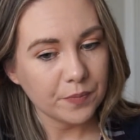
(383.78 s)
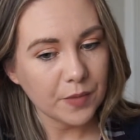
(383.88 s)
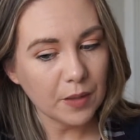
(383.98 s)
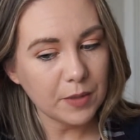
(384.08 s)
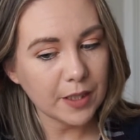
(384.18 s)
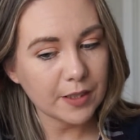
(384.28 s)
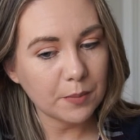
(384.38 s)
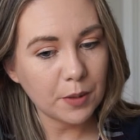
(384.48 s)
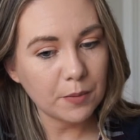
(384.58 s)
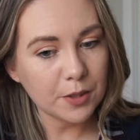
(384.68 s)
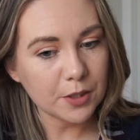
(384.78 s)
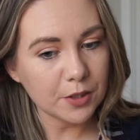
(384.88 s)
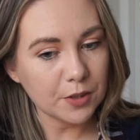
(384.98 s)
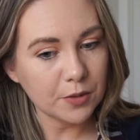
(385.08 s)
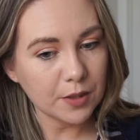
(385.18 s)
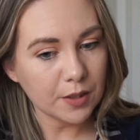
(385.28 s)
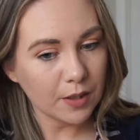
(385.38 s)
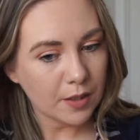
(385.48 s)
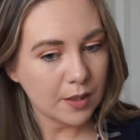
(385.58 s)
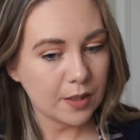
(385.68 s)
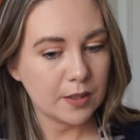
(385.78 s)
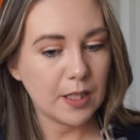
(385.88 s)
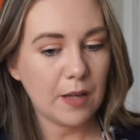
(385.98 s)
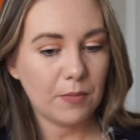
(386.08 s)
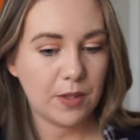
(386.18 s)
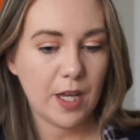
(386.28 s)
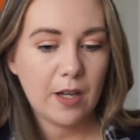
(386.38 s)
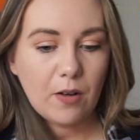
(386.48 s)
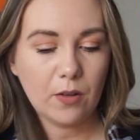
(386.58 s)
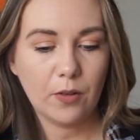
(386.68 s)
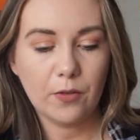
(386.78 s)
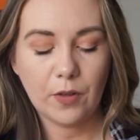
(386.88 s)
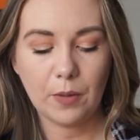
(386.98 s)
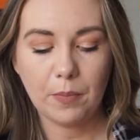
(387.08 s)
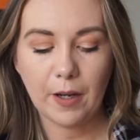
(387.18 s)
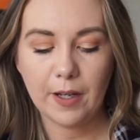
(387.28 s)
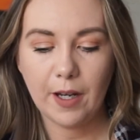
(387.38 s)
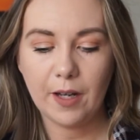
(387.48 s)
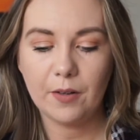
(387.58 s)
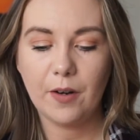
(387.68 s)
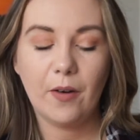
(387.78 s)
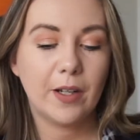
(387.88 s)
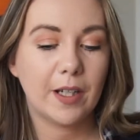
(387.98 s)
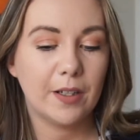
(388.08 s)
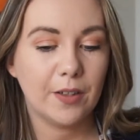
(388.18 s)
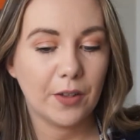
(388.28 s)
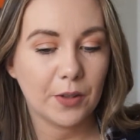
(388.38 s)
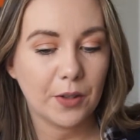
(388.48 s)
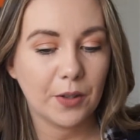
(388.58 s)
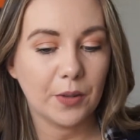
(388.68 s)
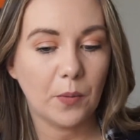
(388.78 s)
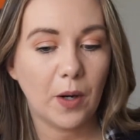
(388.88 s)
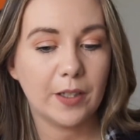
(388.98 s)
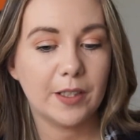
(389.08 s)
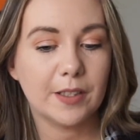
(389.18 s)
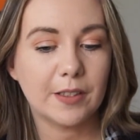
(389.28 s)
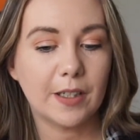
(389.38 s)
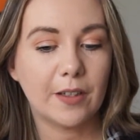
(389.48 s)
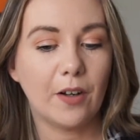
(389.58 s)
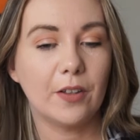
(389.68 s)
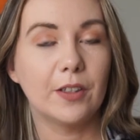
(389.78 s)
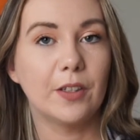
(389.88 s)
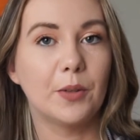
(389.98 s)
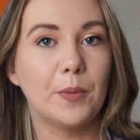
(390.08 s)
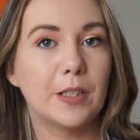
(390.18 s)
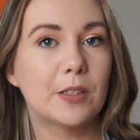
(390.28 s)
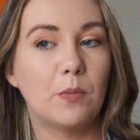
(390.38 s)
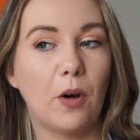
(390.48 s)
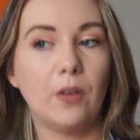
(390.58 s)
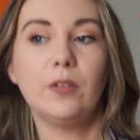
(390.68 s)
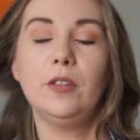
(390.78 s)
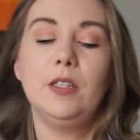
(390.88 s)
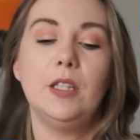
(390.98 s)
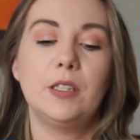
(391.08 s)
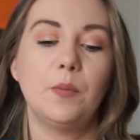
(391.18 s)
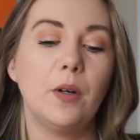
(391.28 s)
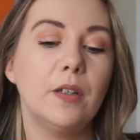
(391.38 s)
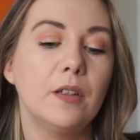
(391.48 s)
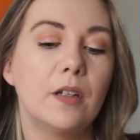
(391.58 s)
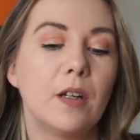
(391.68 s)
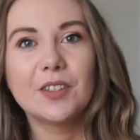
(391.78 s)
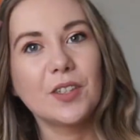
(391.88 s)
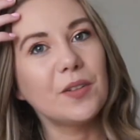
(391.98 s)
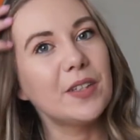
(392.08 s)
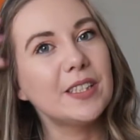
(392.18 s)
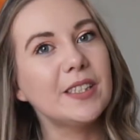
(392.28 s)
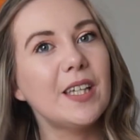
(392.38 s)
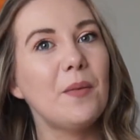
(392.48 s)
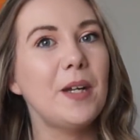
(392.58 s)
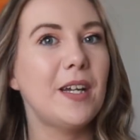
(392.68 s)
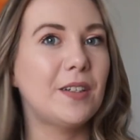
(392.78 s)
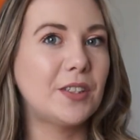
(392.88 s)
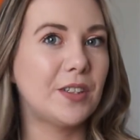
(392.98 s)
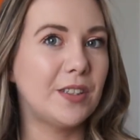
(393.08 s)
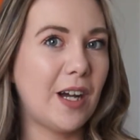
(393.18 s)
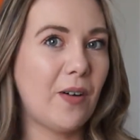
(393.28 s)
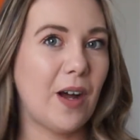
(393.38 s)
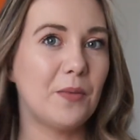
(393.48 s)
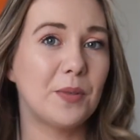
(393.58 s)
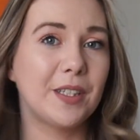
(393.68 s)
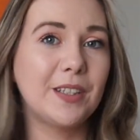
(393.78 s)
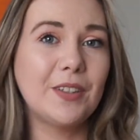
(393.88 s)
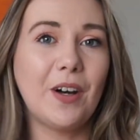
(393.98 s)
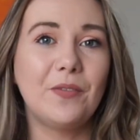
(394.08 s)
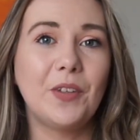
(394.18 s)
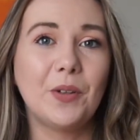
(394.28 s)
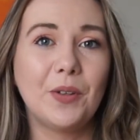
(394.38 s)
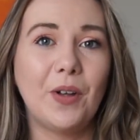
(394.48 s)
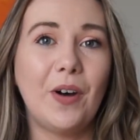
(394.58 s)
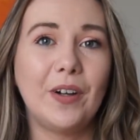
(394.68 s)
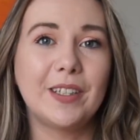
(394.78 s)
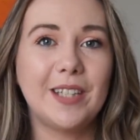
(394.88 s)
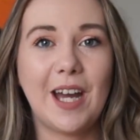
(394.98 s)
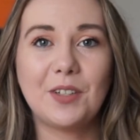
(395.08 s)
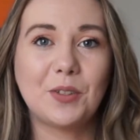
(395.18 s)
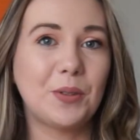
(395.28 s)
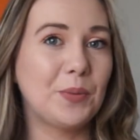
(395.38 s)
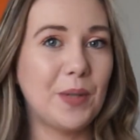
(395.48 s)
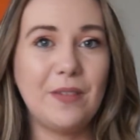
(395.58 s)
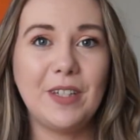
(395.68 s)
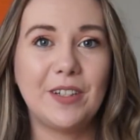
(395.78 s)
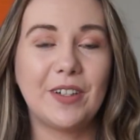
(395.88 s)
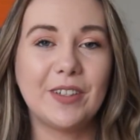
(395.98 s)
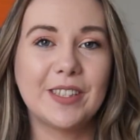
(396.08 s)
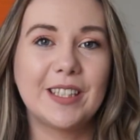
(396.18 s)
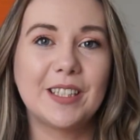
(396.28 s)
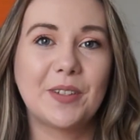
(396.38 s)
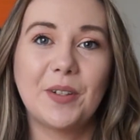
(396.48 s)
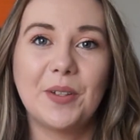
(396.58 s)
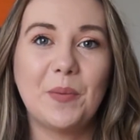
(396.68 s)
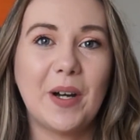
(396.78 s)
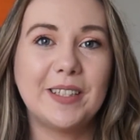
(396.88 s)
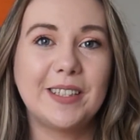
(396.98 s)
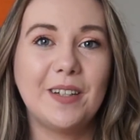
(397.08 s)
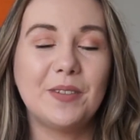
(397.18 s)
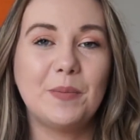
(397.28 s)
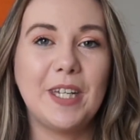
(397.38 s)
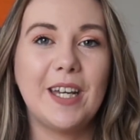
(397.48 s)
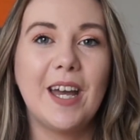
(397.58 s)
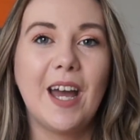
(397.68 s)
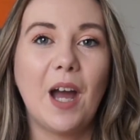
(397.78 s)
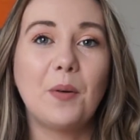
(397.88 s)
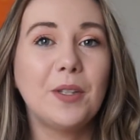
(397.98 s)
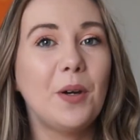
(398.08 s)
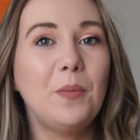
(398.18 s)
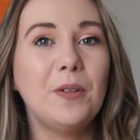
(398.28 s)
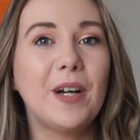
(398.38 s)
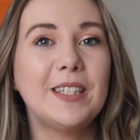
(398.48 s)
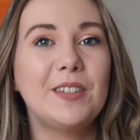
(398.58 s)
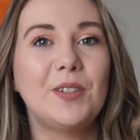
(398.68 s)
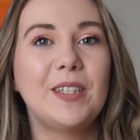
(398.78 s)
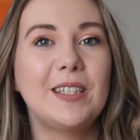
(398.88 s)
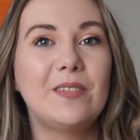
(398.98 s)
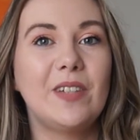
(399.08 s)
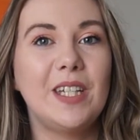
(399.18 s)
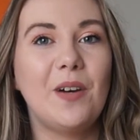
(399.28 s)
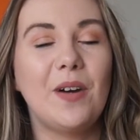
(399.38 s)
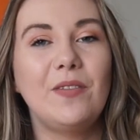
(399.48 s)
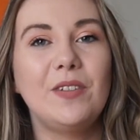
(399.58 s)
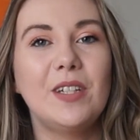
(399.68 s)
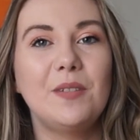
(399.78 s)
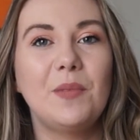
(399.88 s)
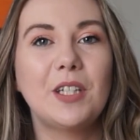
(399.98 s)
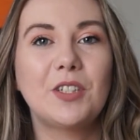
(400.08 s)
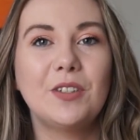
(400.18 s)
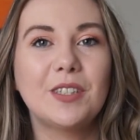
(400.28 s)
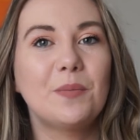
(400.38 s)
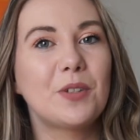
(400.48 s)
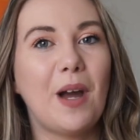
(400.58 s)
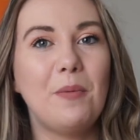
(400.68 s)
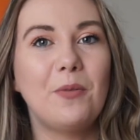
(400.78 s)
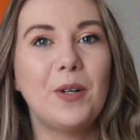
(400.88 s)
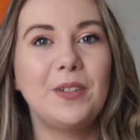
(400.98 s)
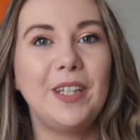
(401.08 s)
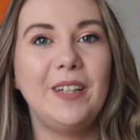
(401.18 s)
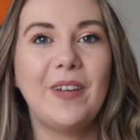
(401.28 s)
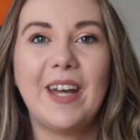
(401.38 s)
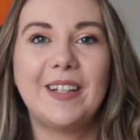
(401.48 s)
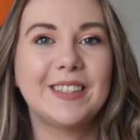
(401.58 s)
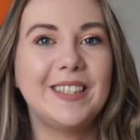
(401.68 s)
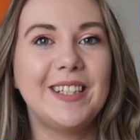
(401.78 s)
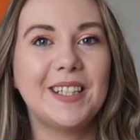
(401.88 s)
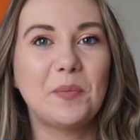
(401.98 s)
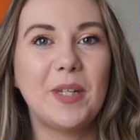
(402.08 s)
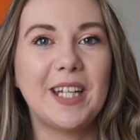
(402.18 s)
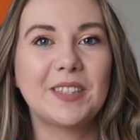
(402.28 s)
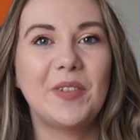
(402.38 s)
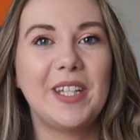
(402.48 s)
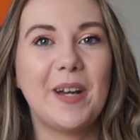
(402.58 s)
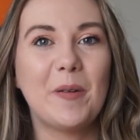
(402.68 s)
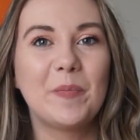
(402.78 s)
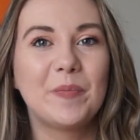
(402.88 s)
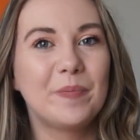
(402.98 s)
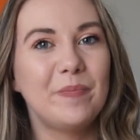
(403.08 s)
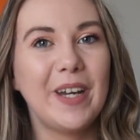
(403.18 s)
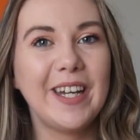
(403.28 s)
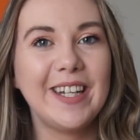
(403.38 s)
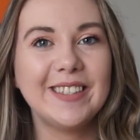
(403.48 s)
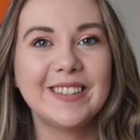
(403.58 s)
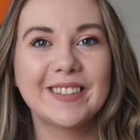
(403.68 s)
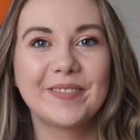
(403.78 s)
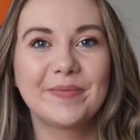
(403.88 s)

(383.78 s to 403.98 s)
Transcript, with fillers: I mean, because I pretty much just do the same thing all over. But I don't know. I got another curling wand and it's like a little bit smaller than this one. So this is how my hair turned out. I really love the long, natural, wavy curls that this curling wand gives me. I really hope you guys enjoyed this video. If you did, make sure to subscribe before you leave, and I'll see you guys in my next video. Bye, guys.